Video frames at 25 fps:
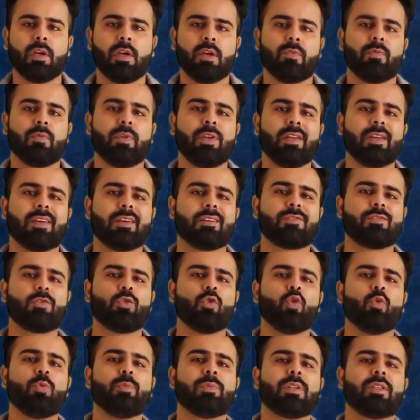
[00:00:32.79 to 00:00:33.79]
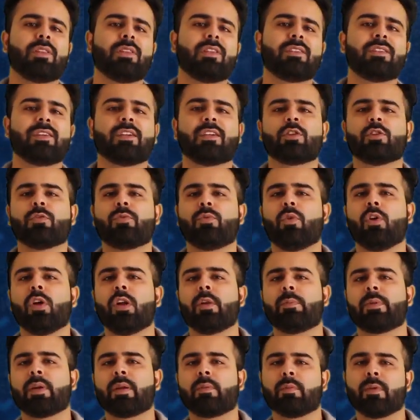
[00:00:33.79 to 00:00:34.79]
We'll assume that the set of all
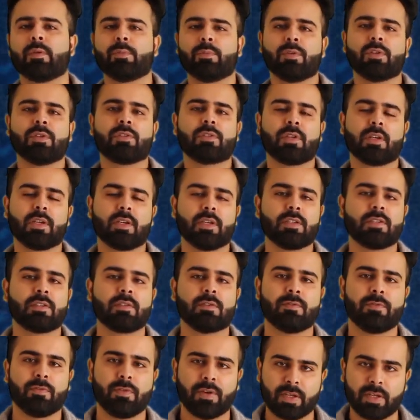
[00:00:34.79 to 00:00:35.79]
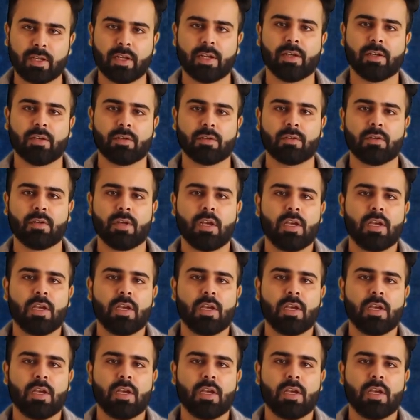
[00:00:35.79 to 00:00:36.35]
prime numbers is finite.